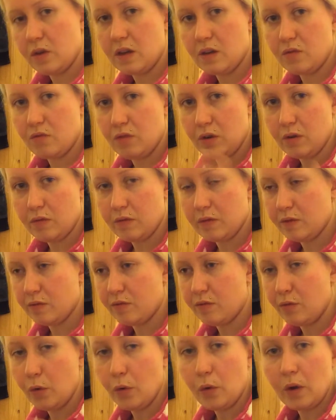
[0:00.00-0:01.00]
get rid of the
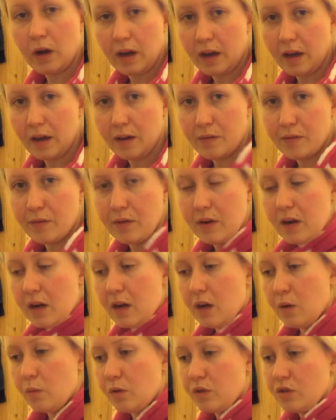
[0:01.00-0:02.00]
flu I have,
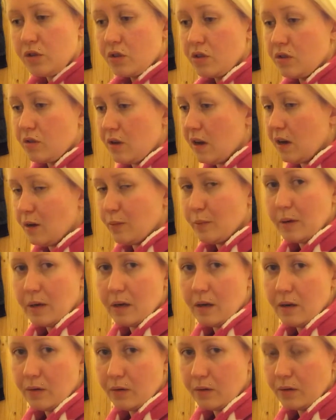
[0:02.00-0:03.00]
which is not helping
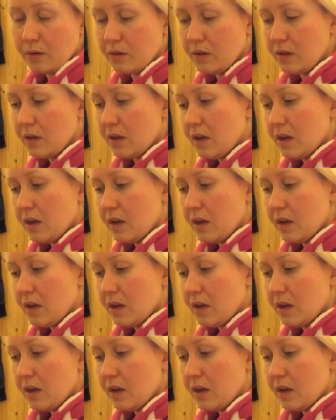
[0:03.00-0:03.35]
at all.